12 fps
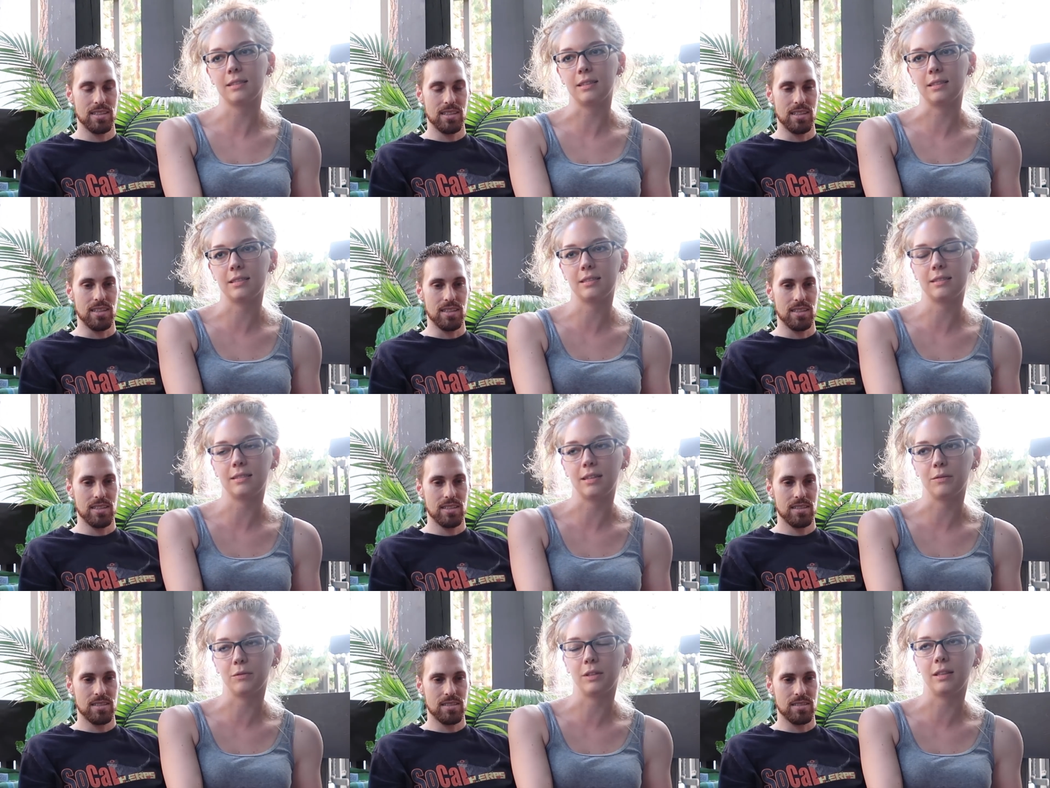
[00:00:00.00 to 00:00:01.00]
Speaker 1: It's
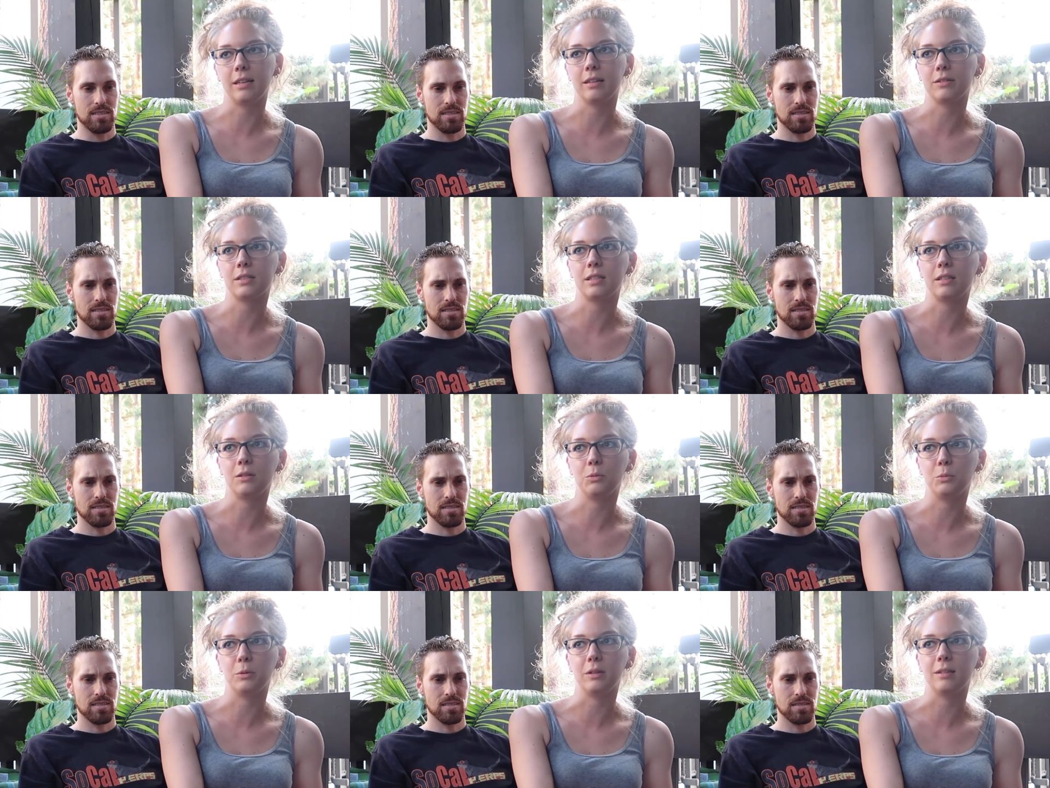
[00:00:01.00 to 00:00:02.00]
everything else that
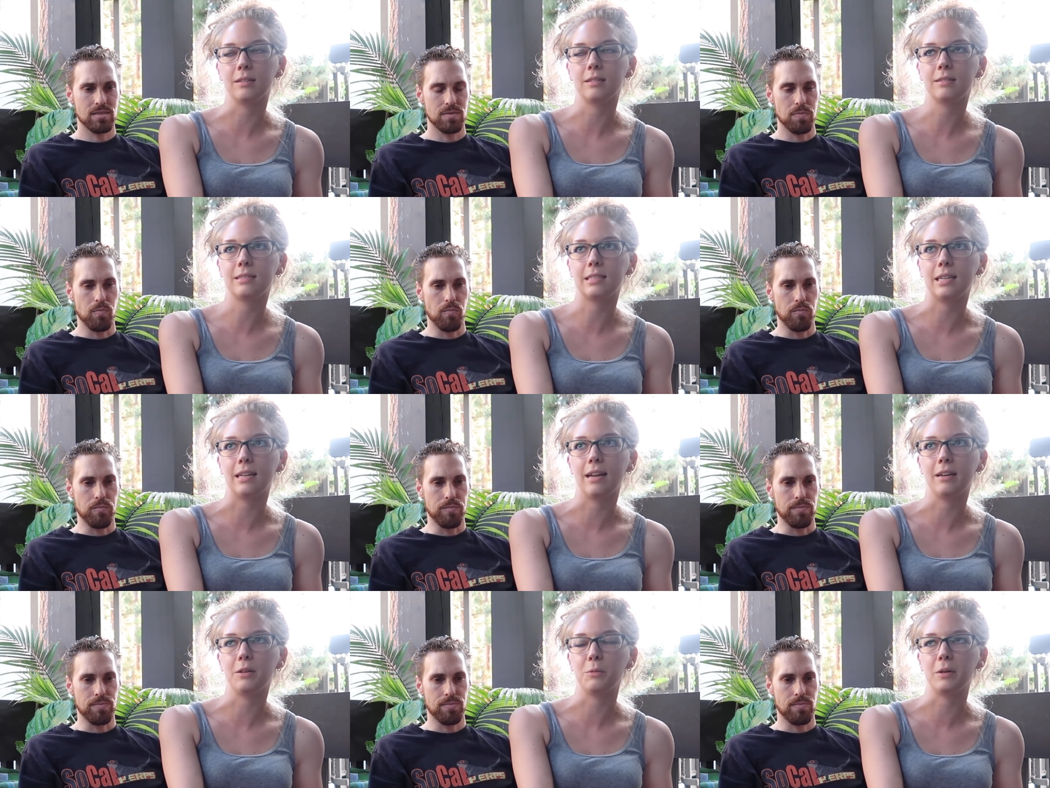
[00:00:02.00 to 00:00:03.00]
you wouldn't say to
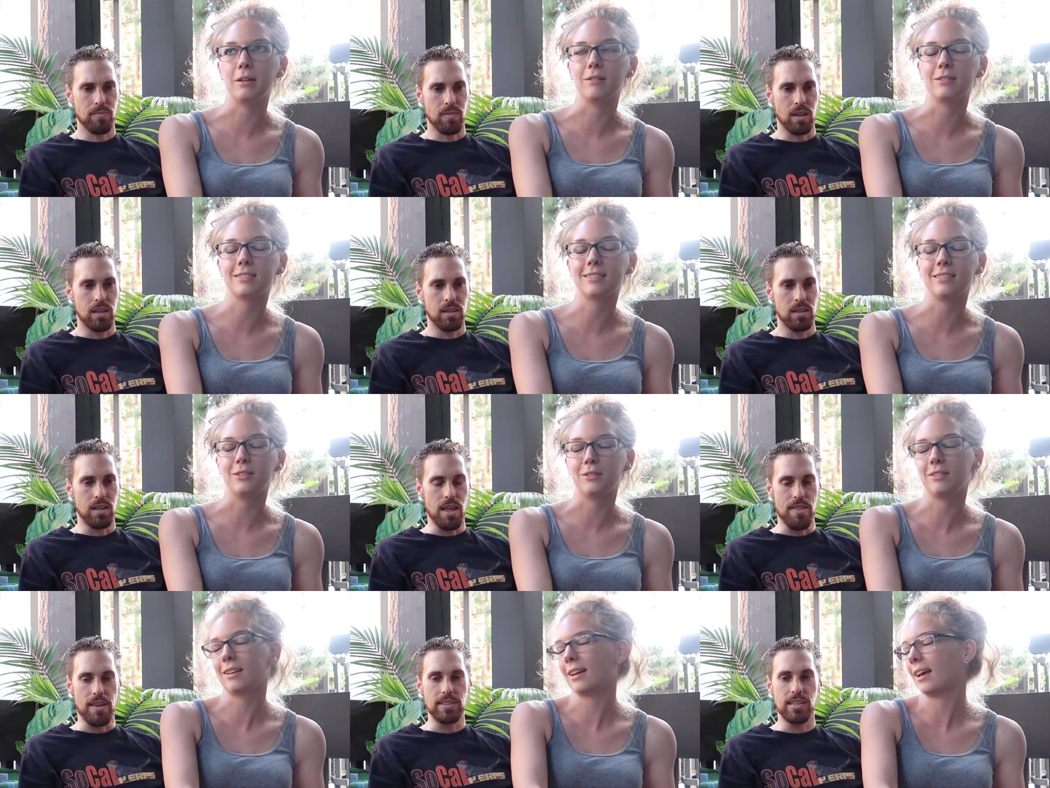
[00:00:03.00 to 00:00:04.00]
anyone else.
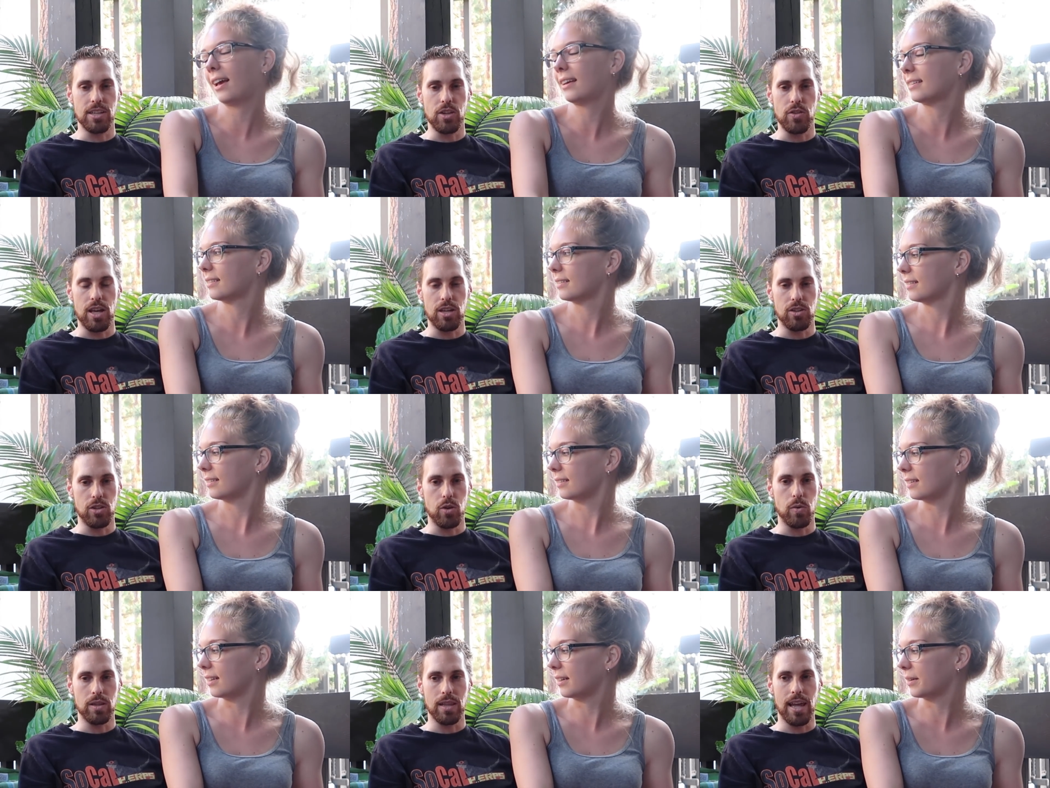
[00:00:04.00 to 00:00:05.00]
Speaker 2: Things that you
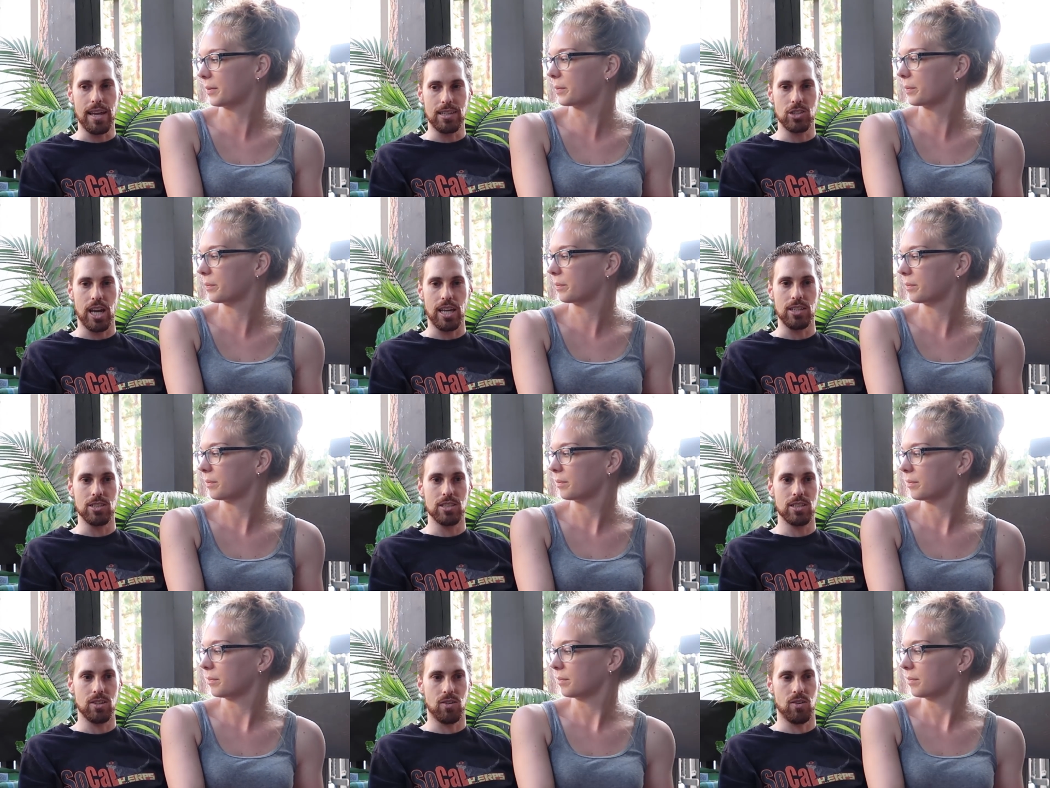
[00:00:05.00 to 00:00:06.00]
would like
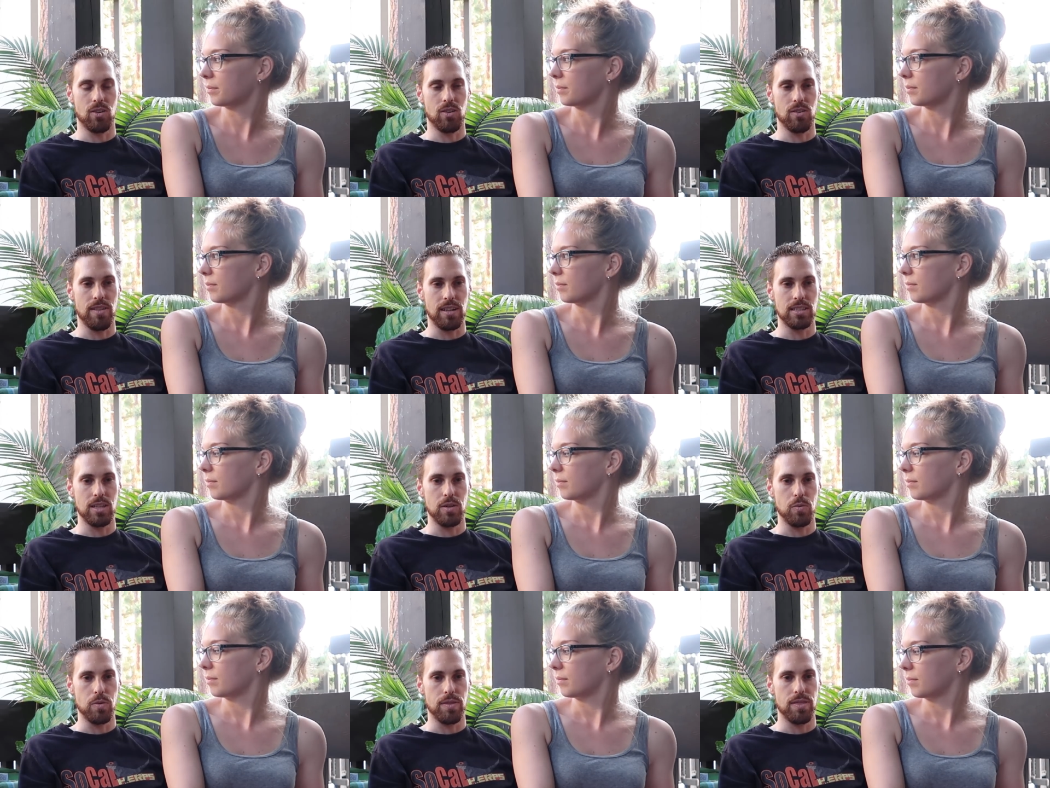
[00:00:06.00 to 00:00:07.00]
changed, or things
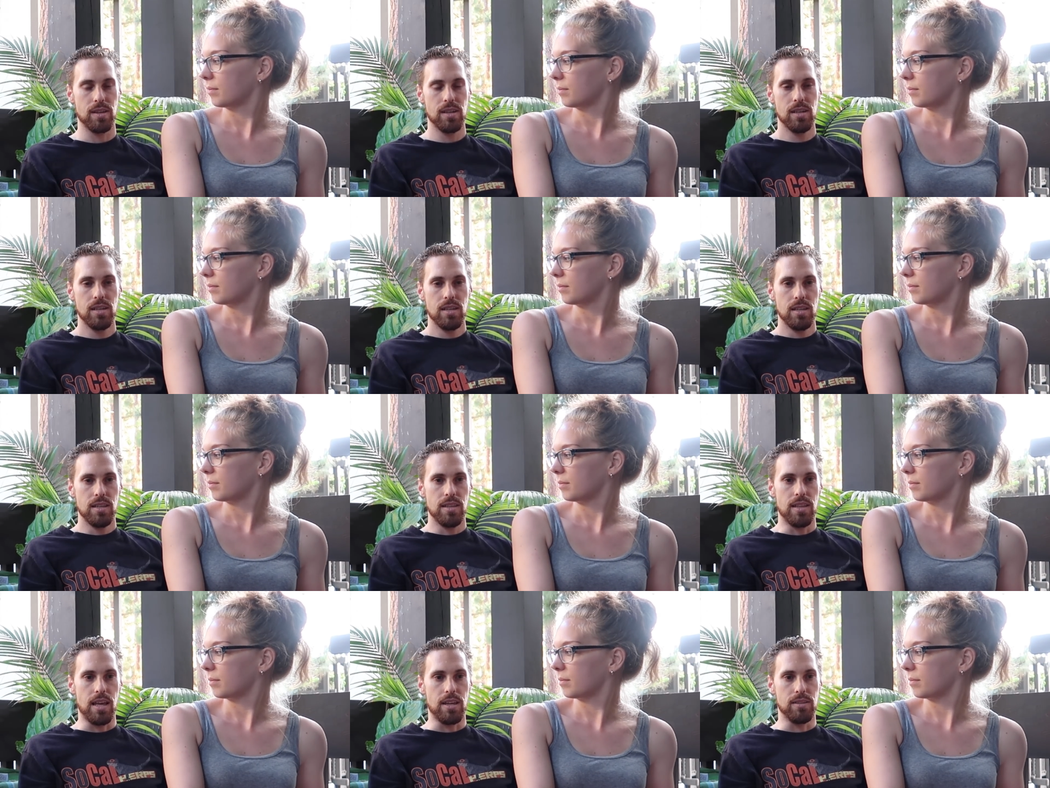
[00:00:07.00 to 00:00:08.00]
that you would
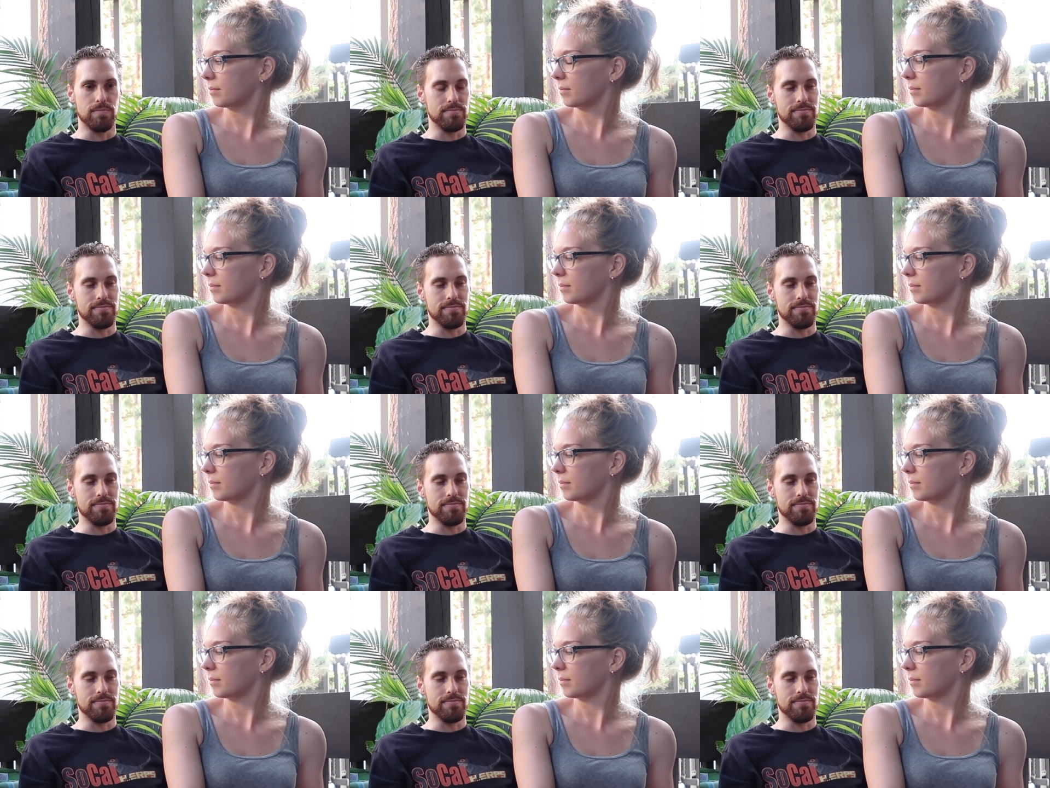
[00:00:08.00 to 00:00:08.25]
that